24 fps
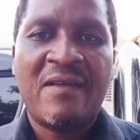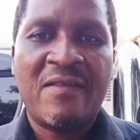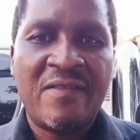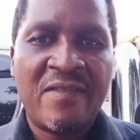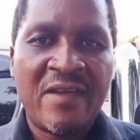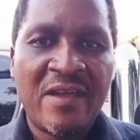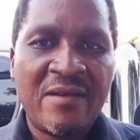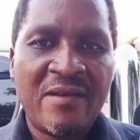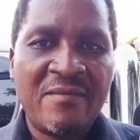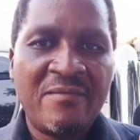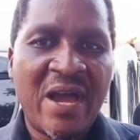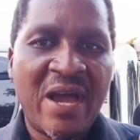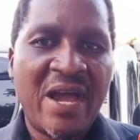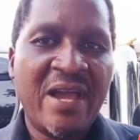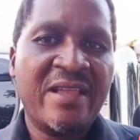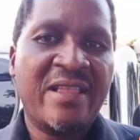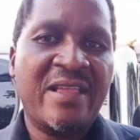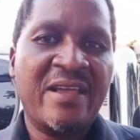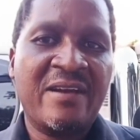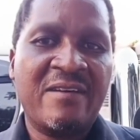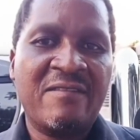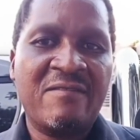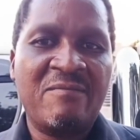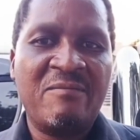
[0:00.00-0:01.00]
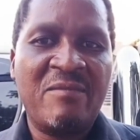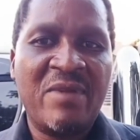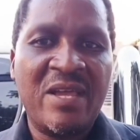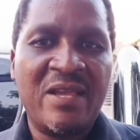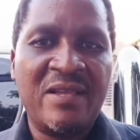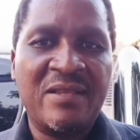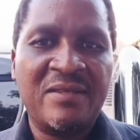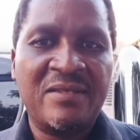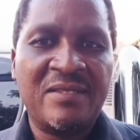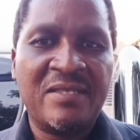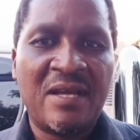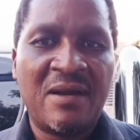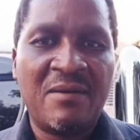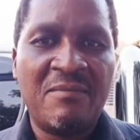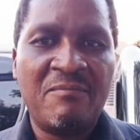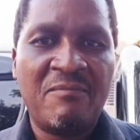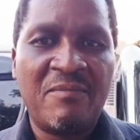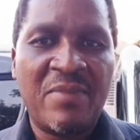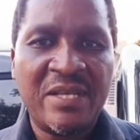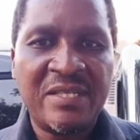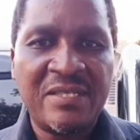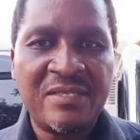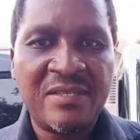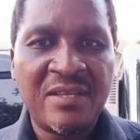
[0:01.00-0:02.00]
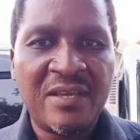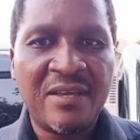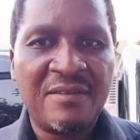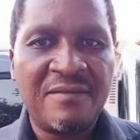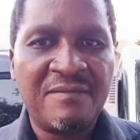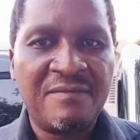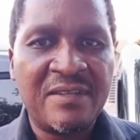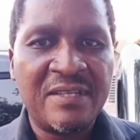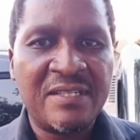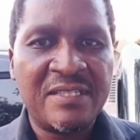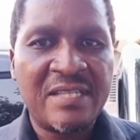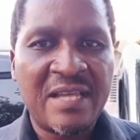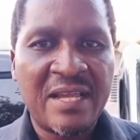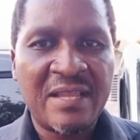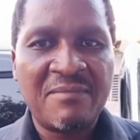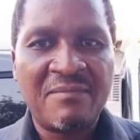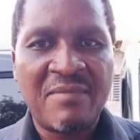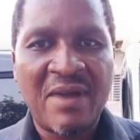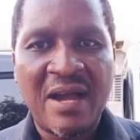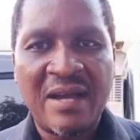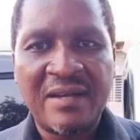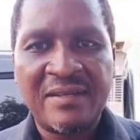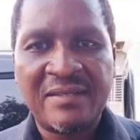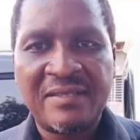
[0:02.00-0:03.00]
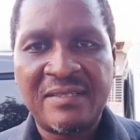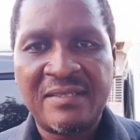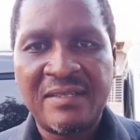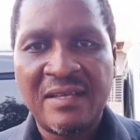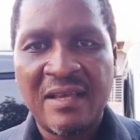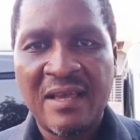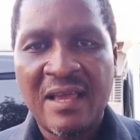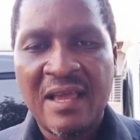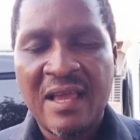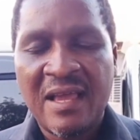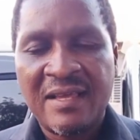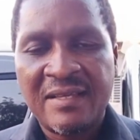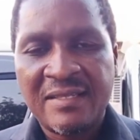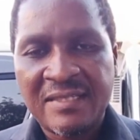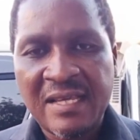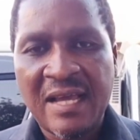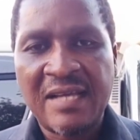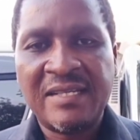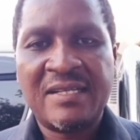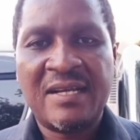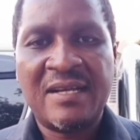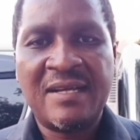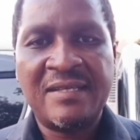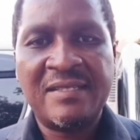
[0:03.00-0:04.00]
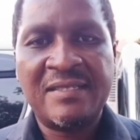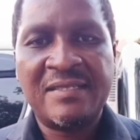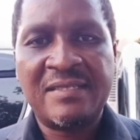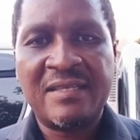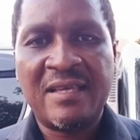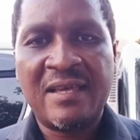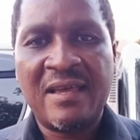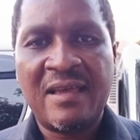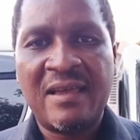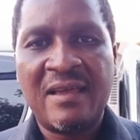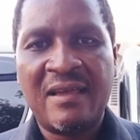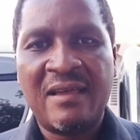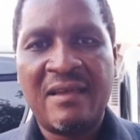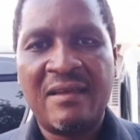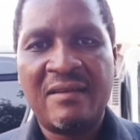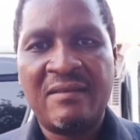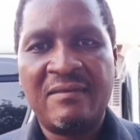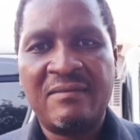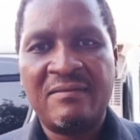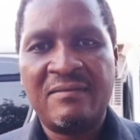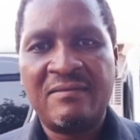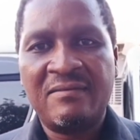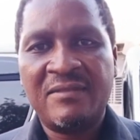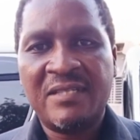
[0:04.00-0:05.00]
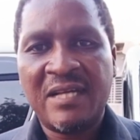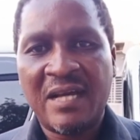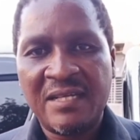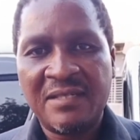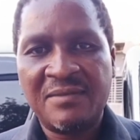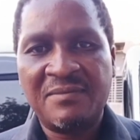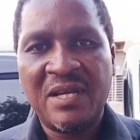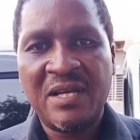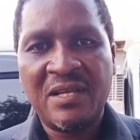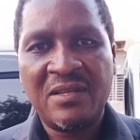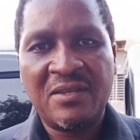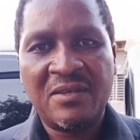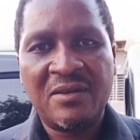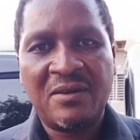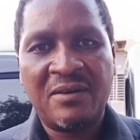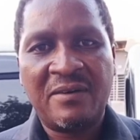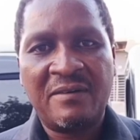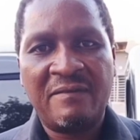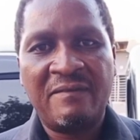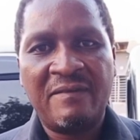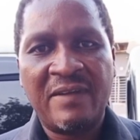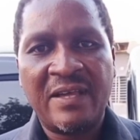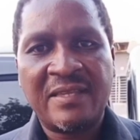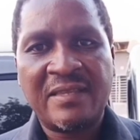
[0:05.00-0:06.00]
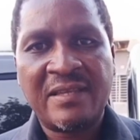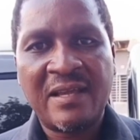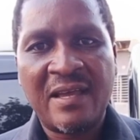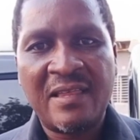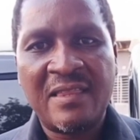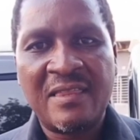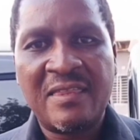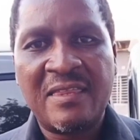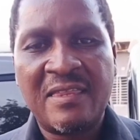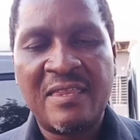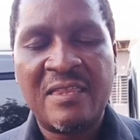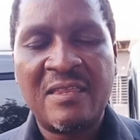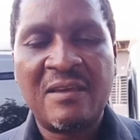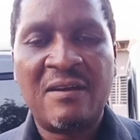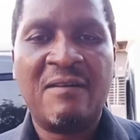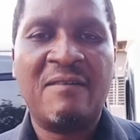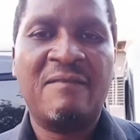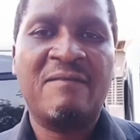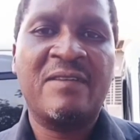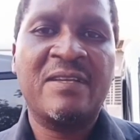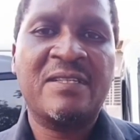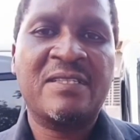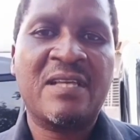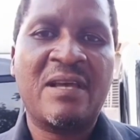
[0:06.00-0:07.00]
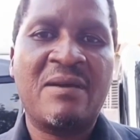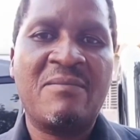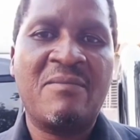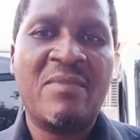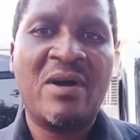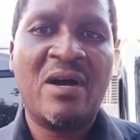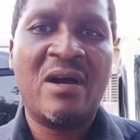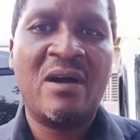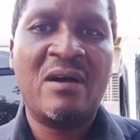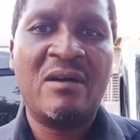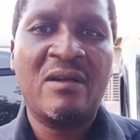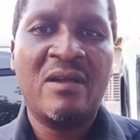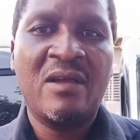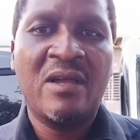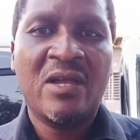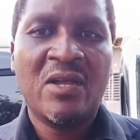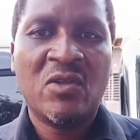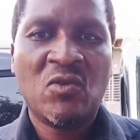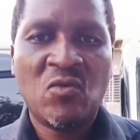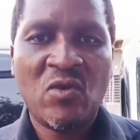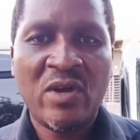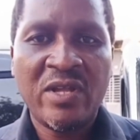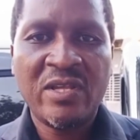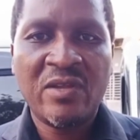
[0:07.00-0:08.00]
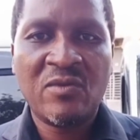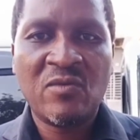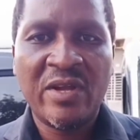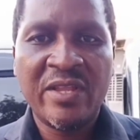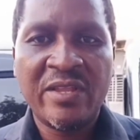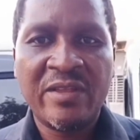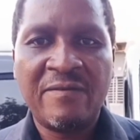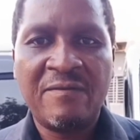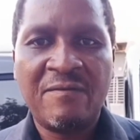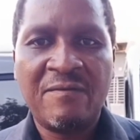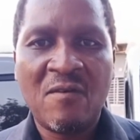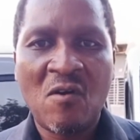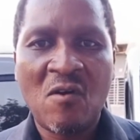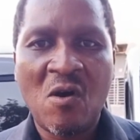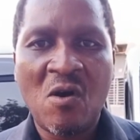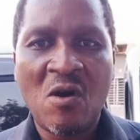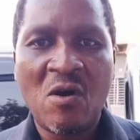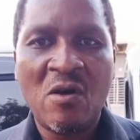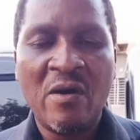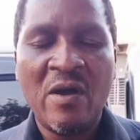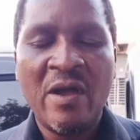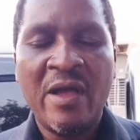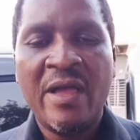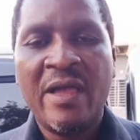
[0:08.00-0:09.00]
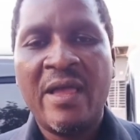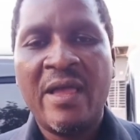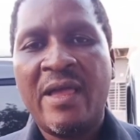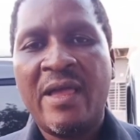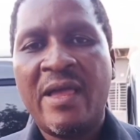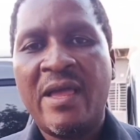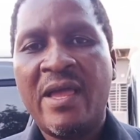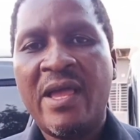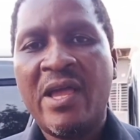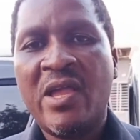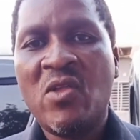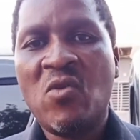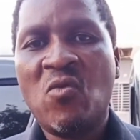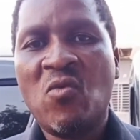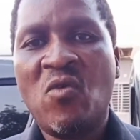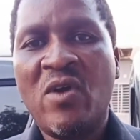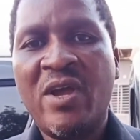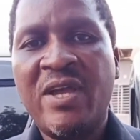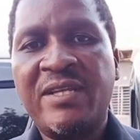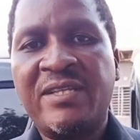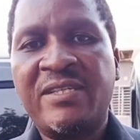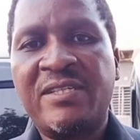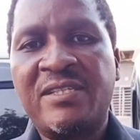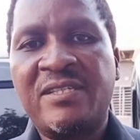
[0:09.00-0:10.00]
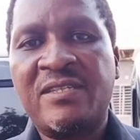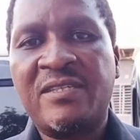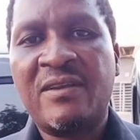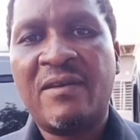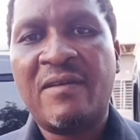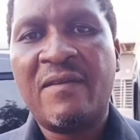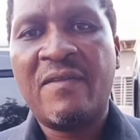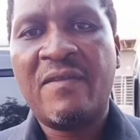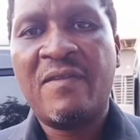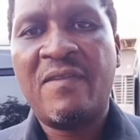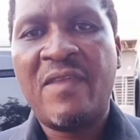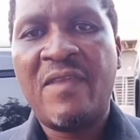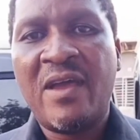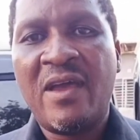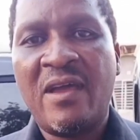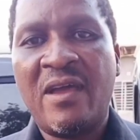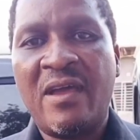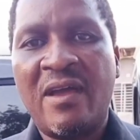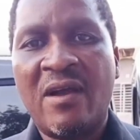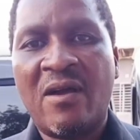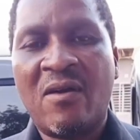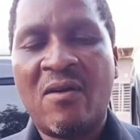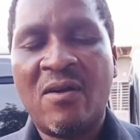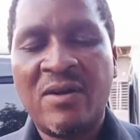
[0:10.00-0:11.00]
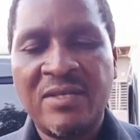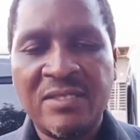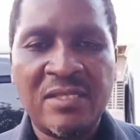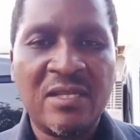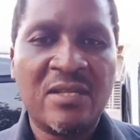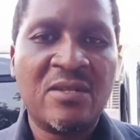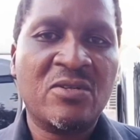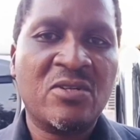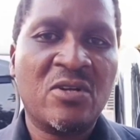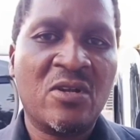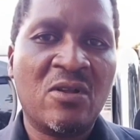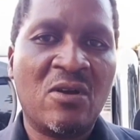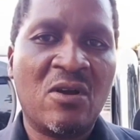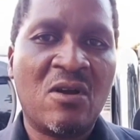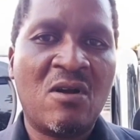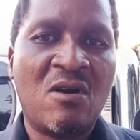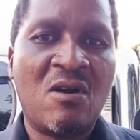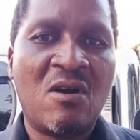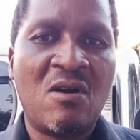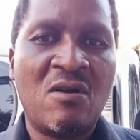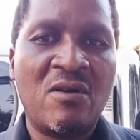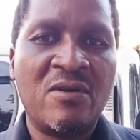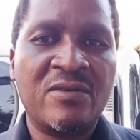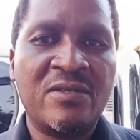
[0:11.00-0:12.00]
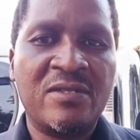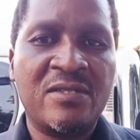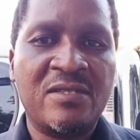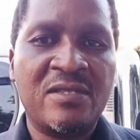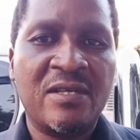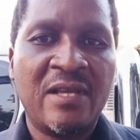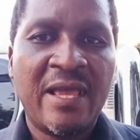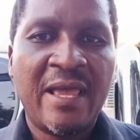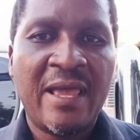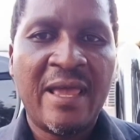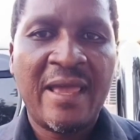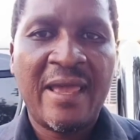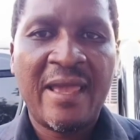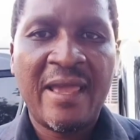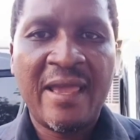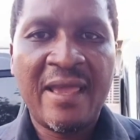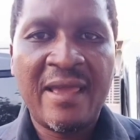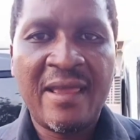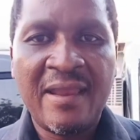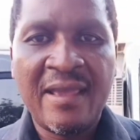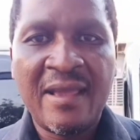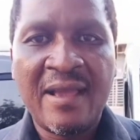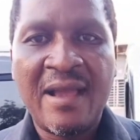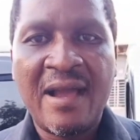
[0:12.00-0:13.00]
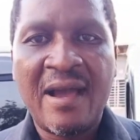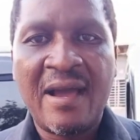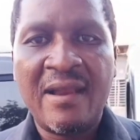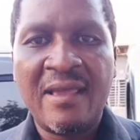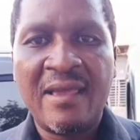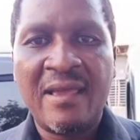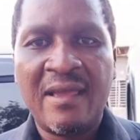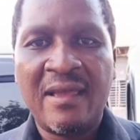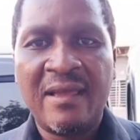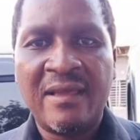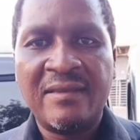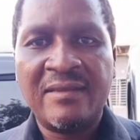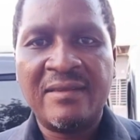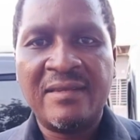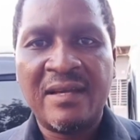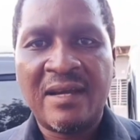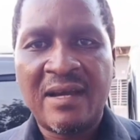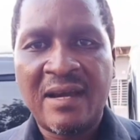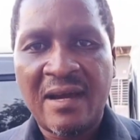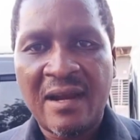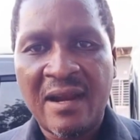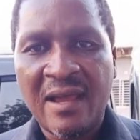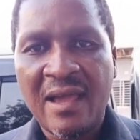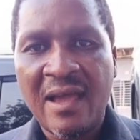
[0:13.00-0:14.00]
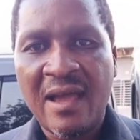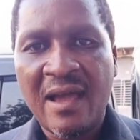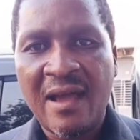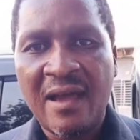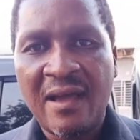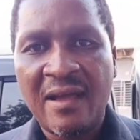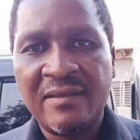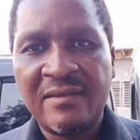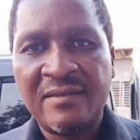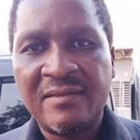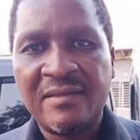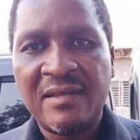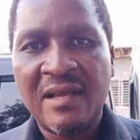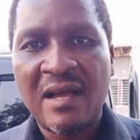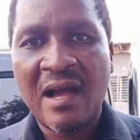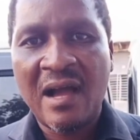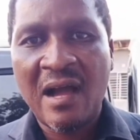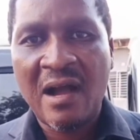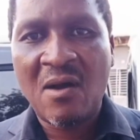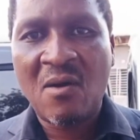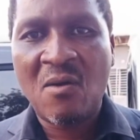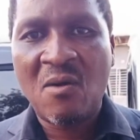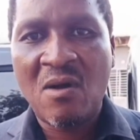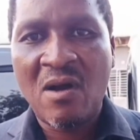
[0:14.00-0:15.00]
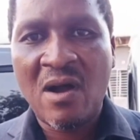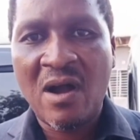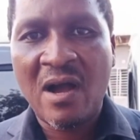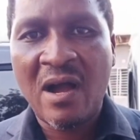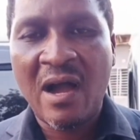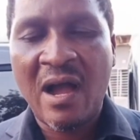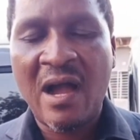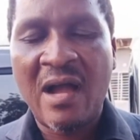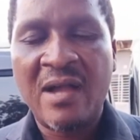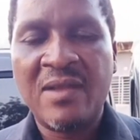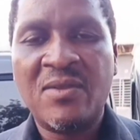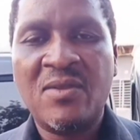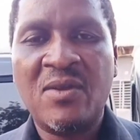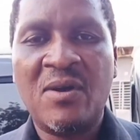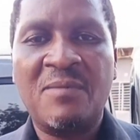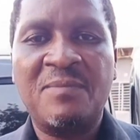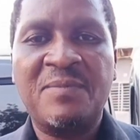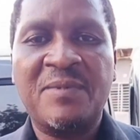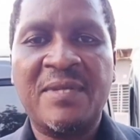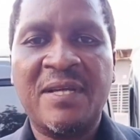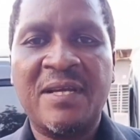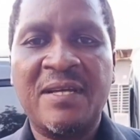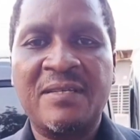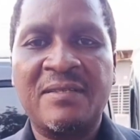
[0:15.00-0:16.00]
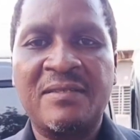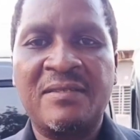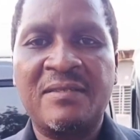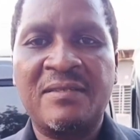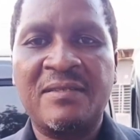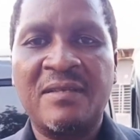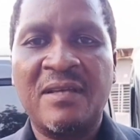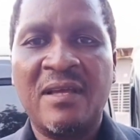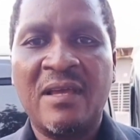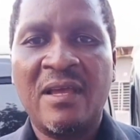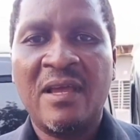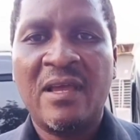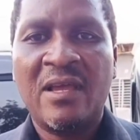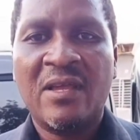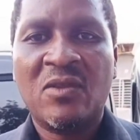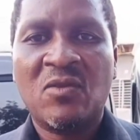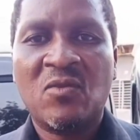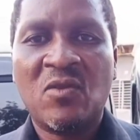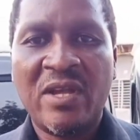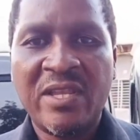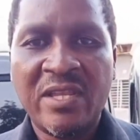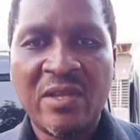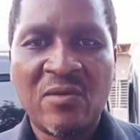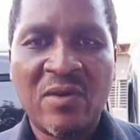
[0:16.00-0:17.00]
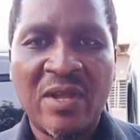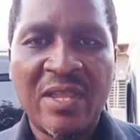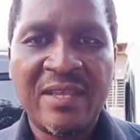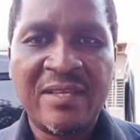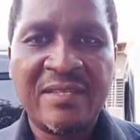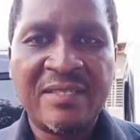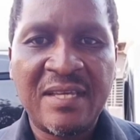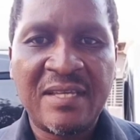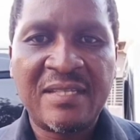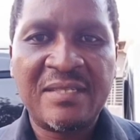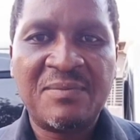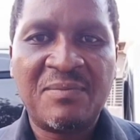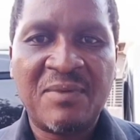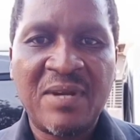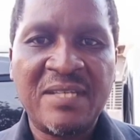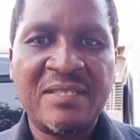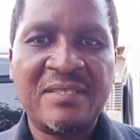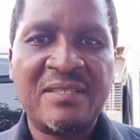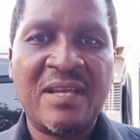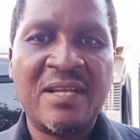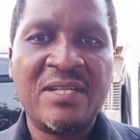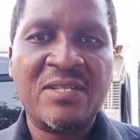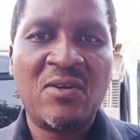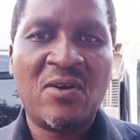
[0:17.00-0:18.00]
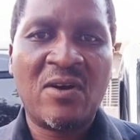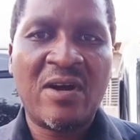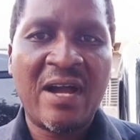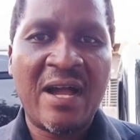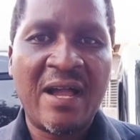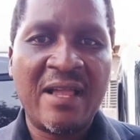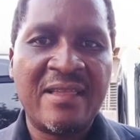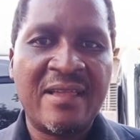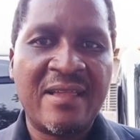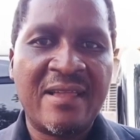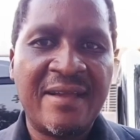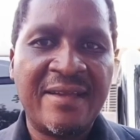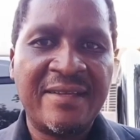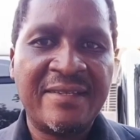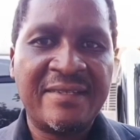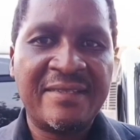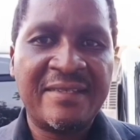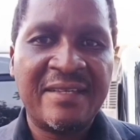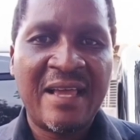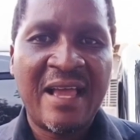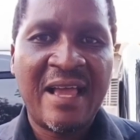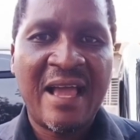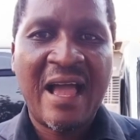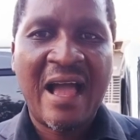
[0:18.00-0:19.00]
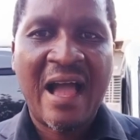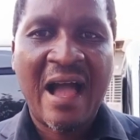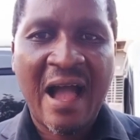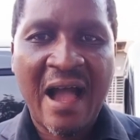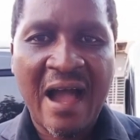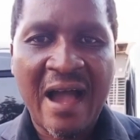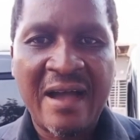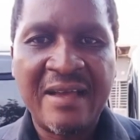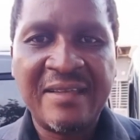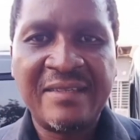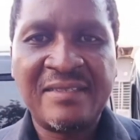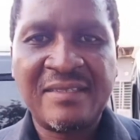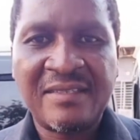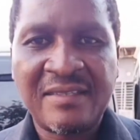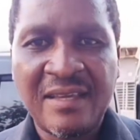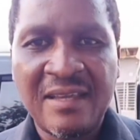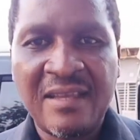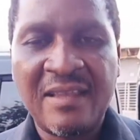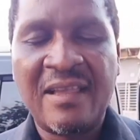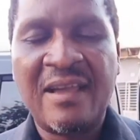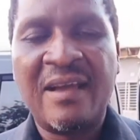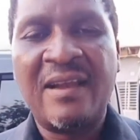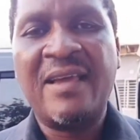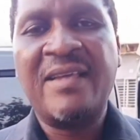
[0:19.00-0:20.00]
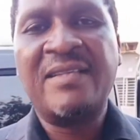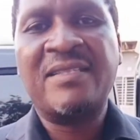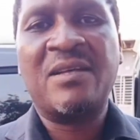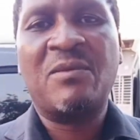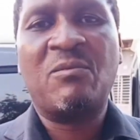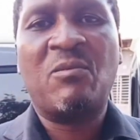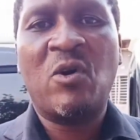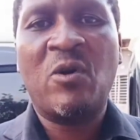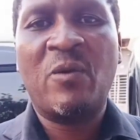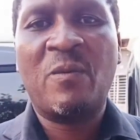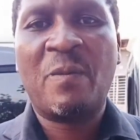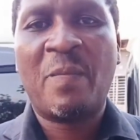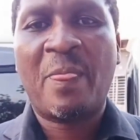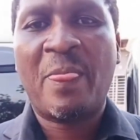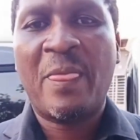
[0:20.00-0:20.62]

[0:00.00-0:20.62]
There might have been some perceived setbacks, such as the judgment of the 10th of December 2024, in which the Constitutional Court illegally declared our adopted 2026 presidential candidate as ineligible.